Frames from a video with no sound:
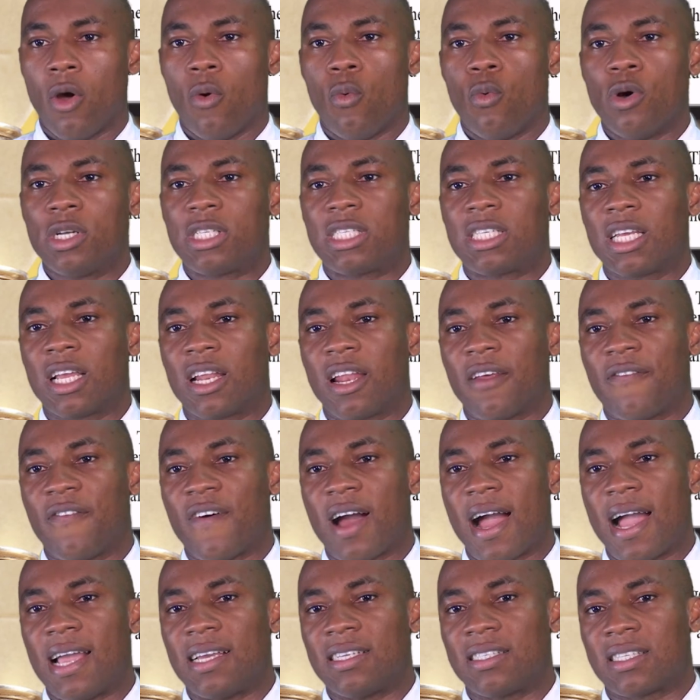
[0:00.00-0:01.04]
which
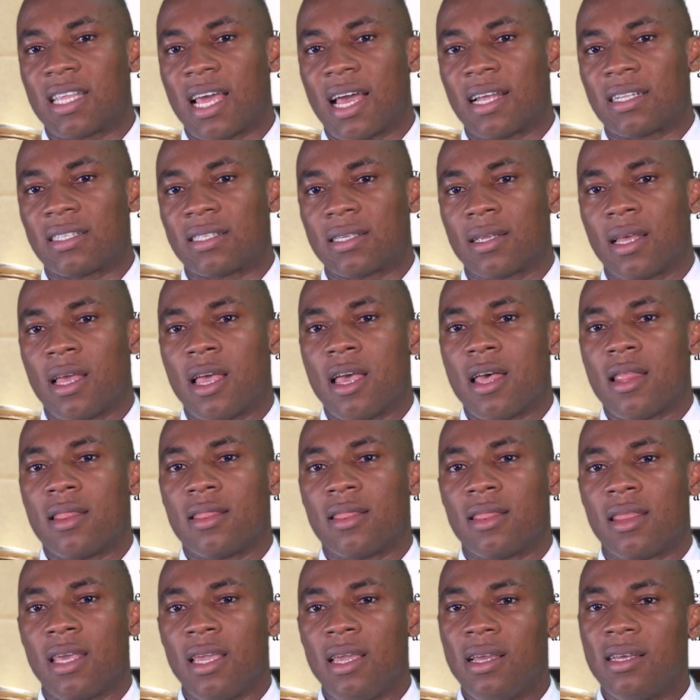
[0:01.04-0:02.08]
signifies that
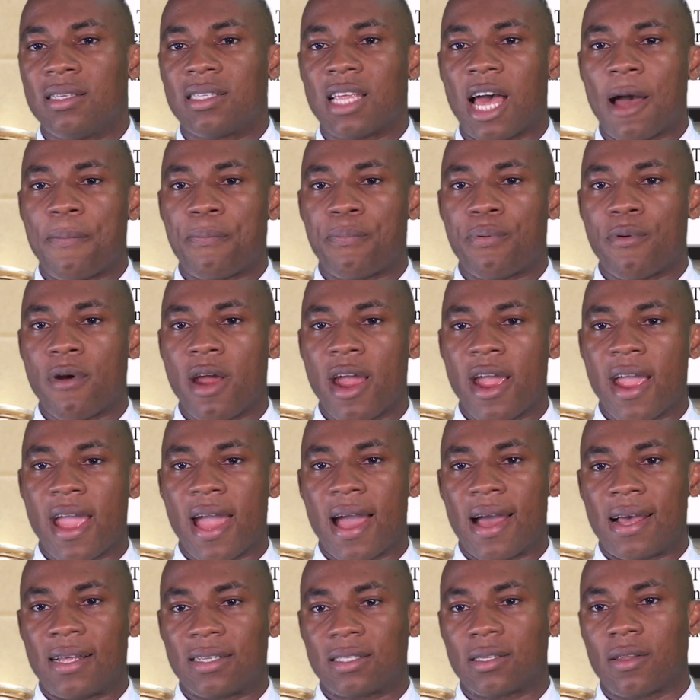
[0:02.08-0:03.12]
these are
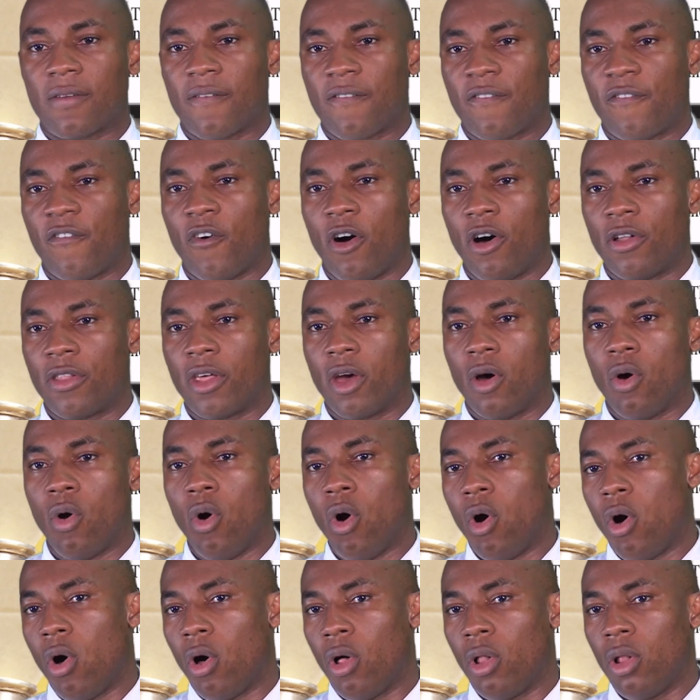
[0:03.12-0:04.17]
prayers for the
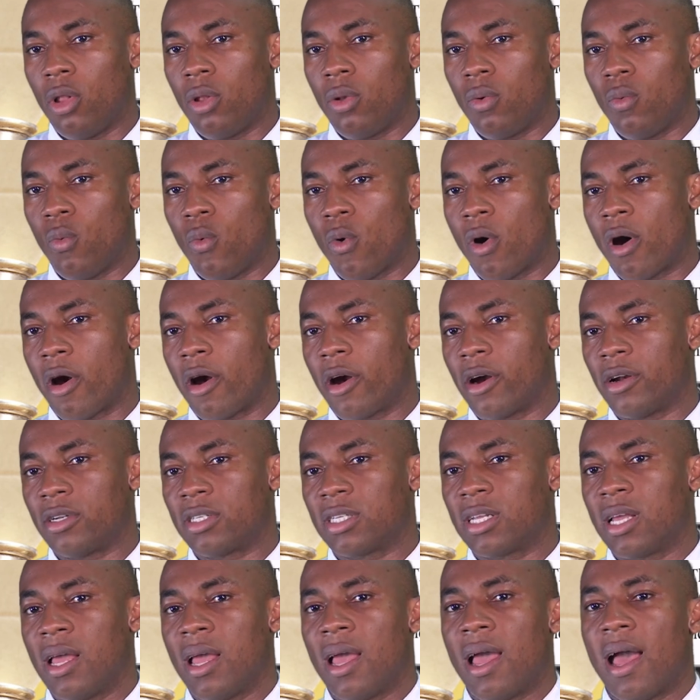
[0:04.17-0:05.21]
whole
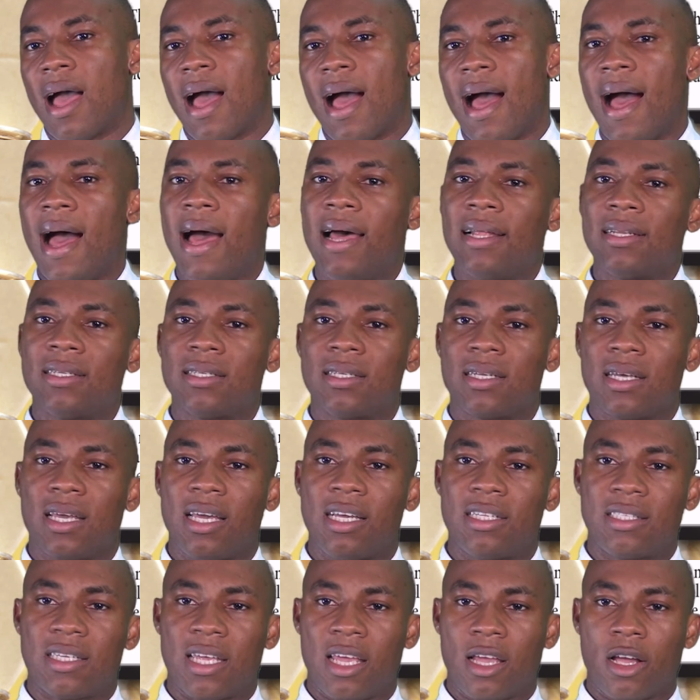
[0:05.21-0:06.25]
world and
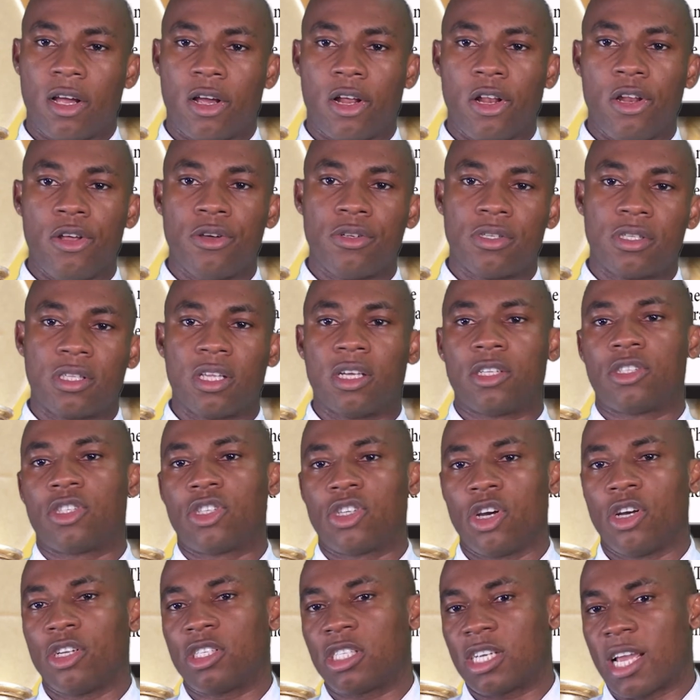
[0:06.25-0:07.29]
it includes the
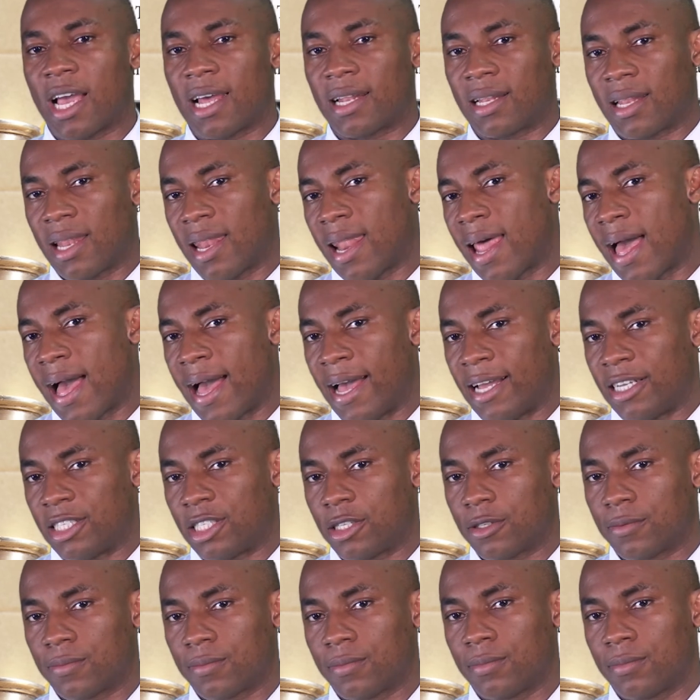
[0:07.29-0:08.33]
church at large.